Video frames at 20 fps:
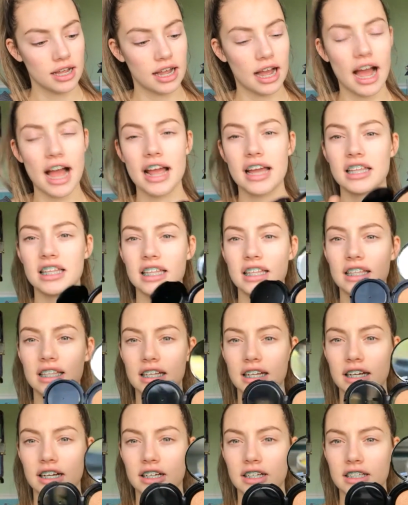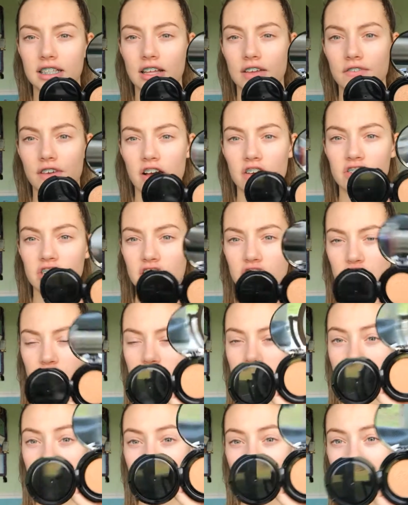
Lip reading: guy, and then here's the foundation.